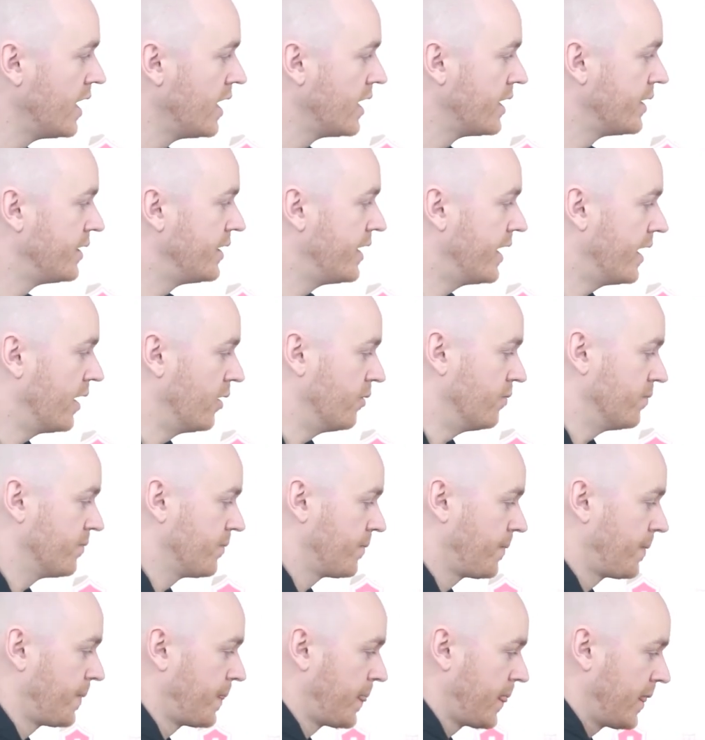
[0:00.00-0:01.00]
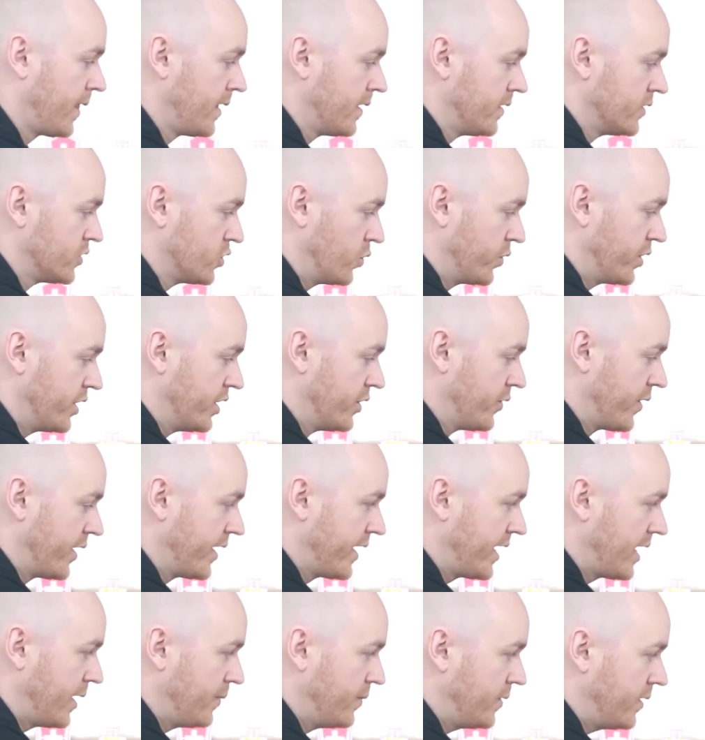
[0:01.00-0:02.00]
Now, so here I
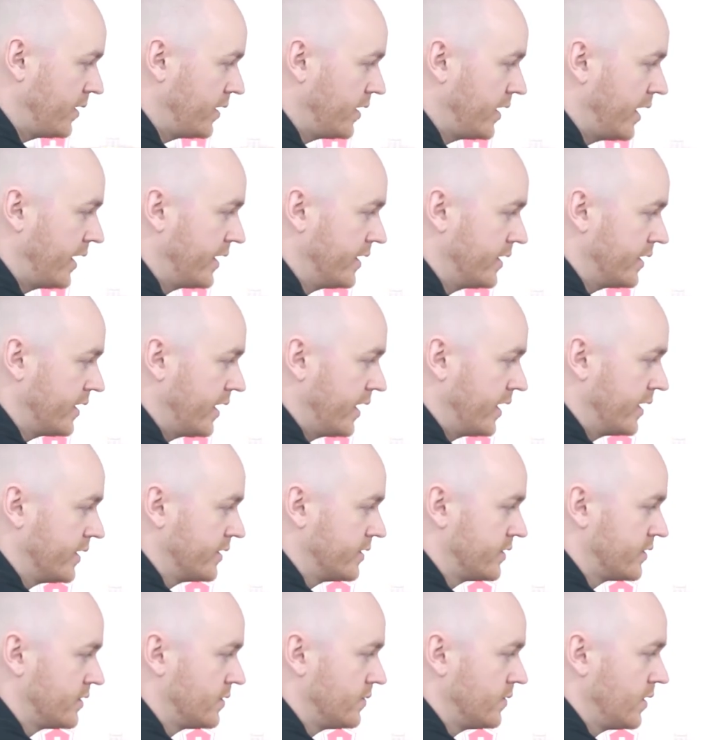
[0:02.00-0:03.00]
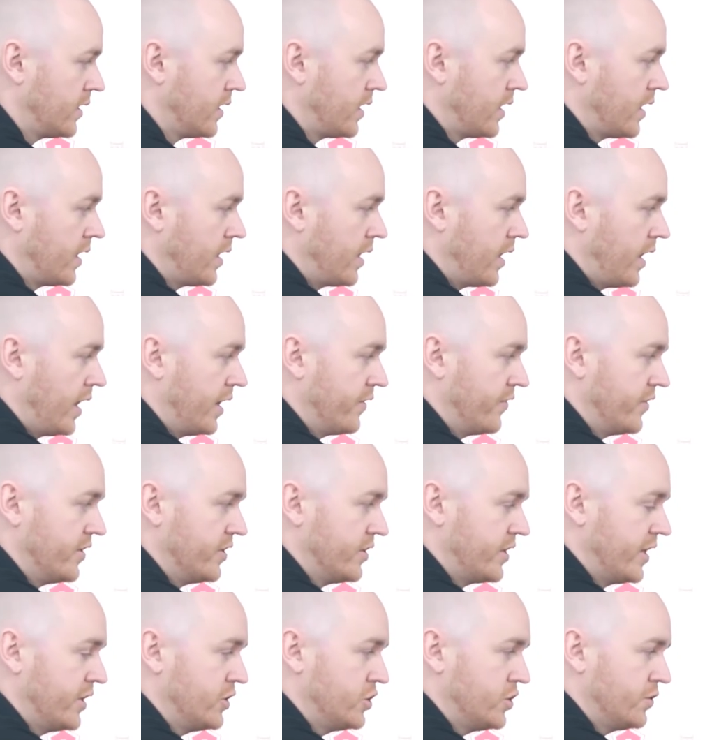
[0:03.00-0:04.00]
am at I have an
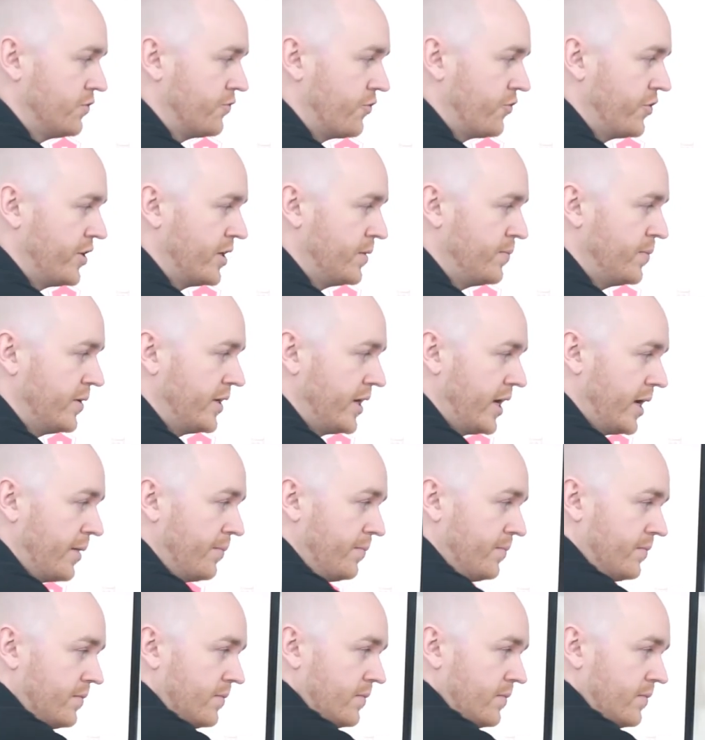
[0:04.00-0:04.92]
intention for 8 p.m.